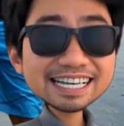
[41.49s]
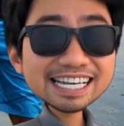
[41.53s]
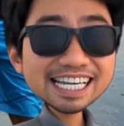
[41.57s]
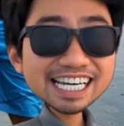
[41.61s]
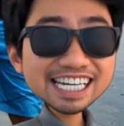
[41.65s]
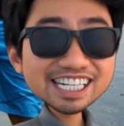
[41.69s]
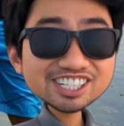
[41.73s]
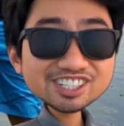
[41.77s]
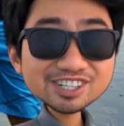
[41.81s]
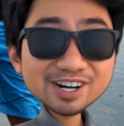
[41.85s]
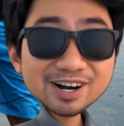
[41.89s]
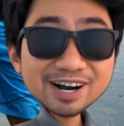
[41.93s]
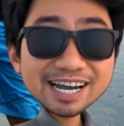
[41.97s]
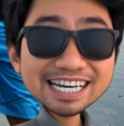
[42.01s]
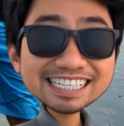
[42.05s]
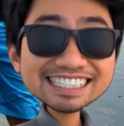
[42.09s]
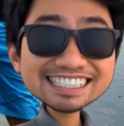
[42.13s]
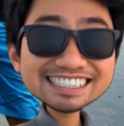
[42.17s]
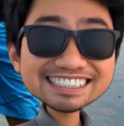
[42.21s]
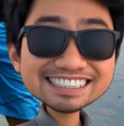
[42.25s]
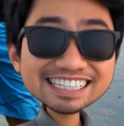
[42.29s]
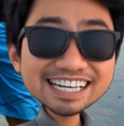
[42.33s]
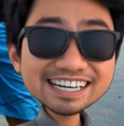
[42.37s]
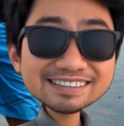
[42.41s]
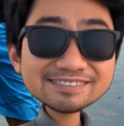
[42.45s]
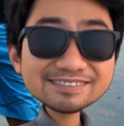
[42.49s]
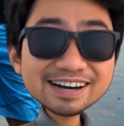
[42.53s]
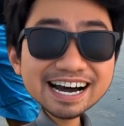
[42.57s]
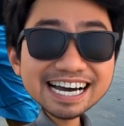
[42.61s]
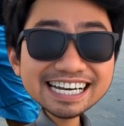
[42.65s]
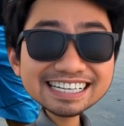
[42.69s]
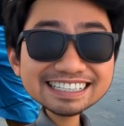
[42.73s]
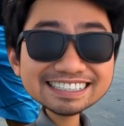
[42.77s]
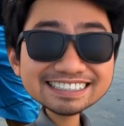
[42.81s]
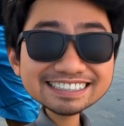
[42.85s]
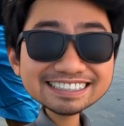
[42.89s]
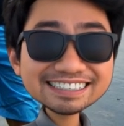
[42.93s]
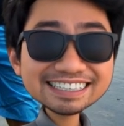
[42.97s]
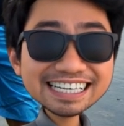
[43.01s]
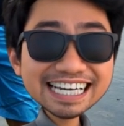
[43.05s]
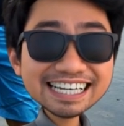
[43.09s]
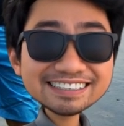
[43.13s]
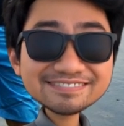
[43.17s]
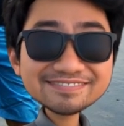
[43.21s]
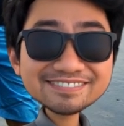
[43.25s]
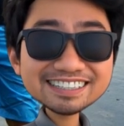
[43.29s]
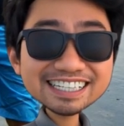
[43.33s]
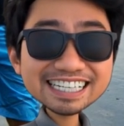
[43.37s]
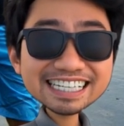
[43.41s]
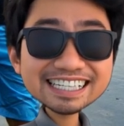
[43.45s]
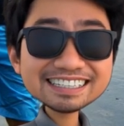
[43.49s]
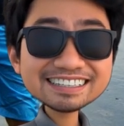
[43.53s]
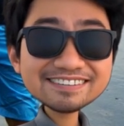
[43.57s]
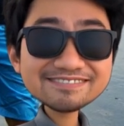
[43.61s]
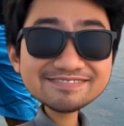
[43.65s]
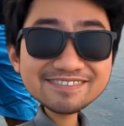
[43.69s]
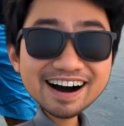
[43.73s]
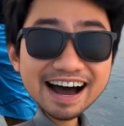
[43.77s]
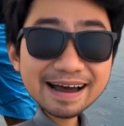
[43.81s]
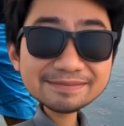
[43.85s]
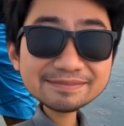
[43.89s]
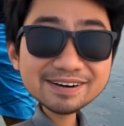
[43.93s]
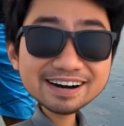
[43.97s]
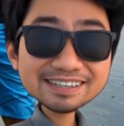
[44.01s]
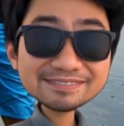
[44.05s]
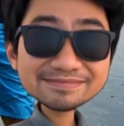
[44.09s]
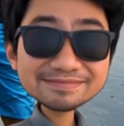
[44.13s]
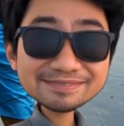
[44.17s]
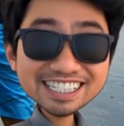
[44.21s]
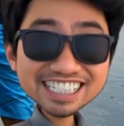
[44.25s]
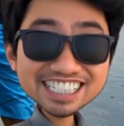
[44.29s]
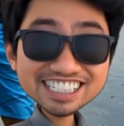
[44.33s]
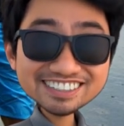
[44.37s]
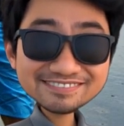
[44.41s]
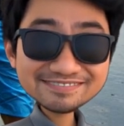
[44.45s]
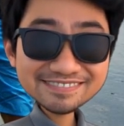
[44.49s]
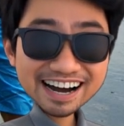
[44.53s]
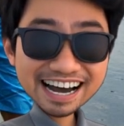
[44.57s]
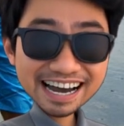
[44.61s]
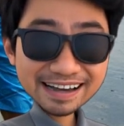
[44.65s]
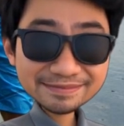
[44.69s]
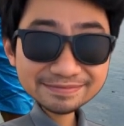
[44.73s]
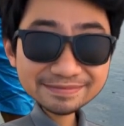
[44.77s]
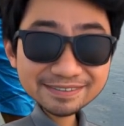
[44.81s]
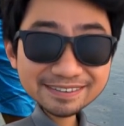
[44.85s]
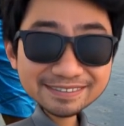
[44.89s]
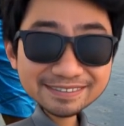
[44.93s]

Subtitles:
Enjoying the sunrise and feeling the vibrant beach vibe.